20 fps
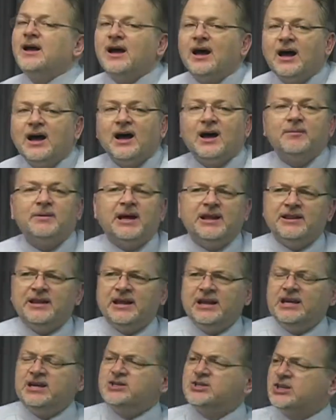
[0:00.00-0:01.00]
And
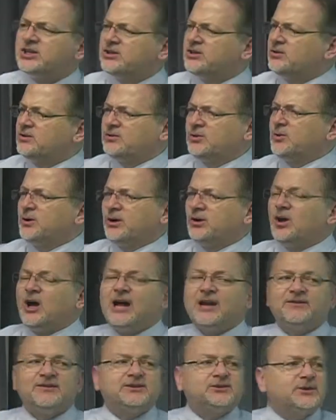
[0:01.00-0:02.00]
he's doing a
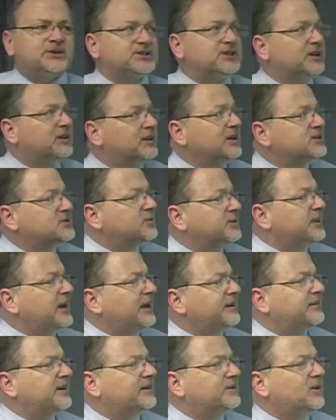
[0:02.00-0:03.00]
lot of interesting things with
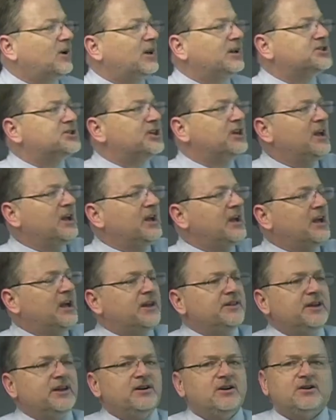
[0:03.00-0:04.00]
that technology.
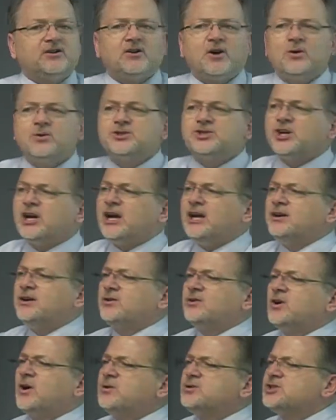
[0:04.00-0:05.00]
And then
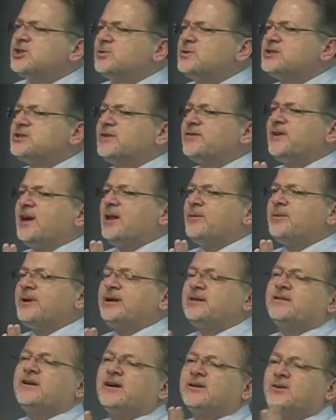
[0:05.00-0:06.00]
Natoja was developing
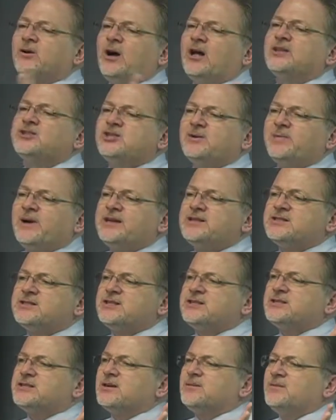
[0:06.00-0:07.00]
a technology-based
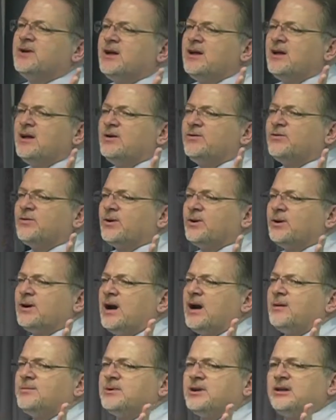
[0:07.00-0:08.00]
system
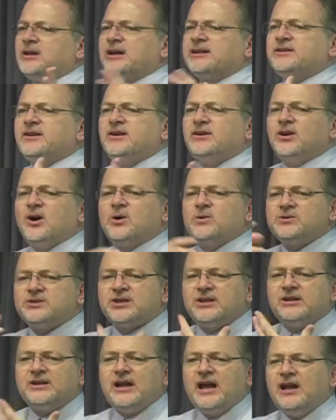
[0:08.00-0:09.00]
for collecting notes
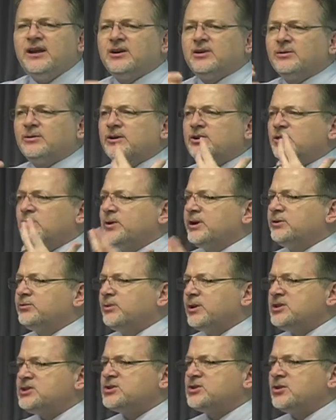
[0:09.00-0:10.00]
and data and doing
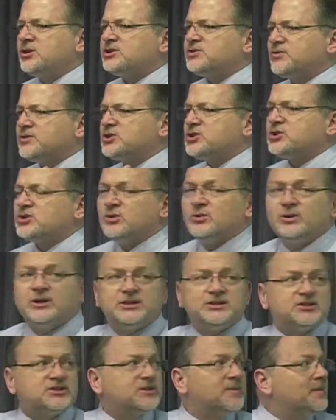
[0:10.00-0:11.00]
research for
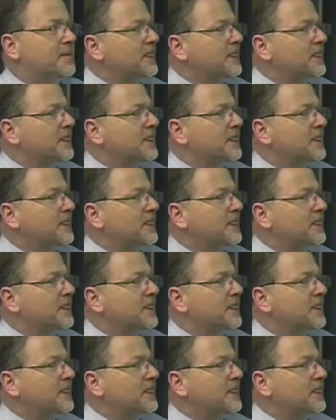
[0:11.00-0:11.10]
students.